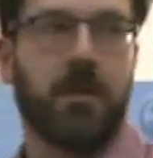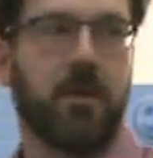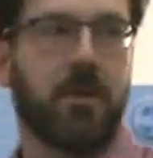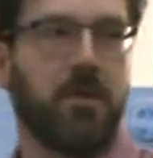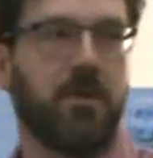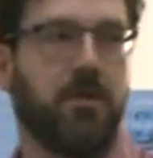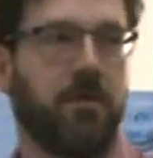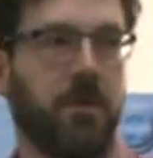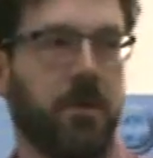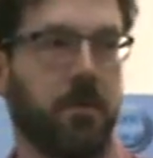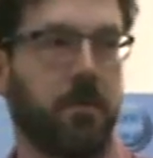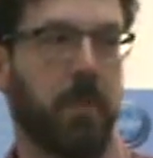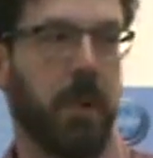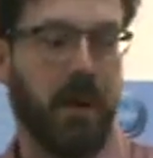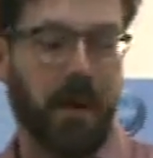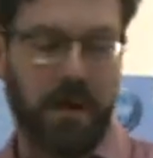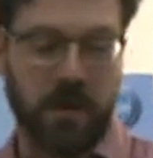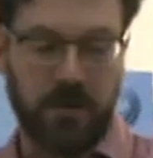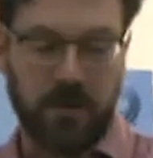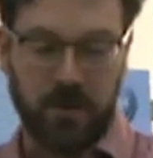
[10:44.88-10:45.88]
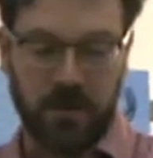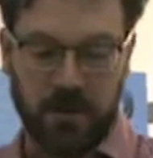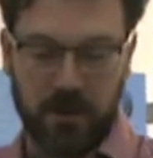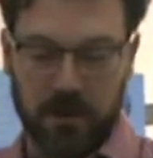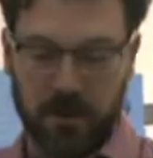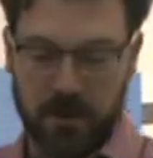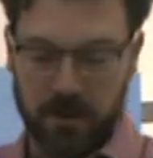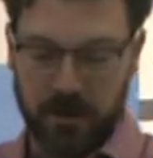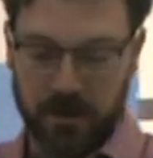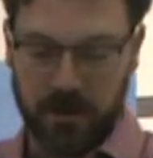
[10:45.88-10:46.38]
of the food
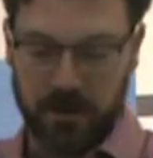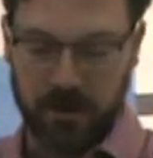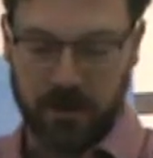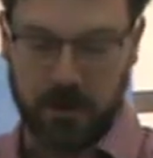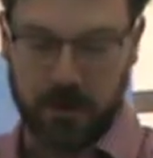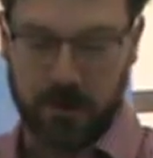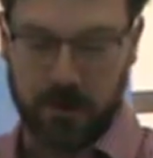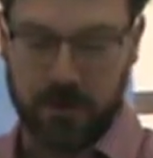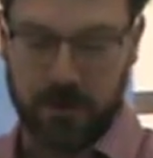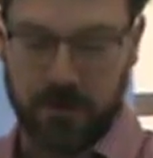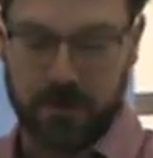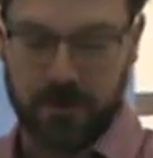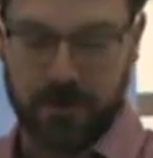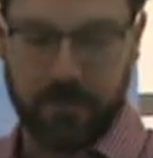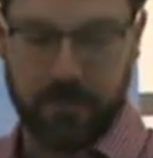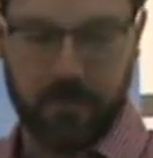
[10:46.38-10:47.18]
packaging. So it's a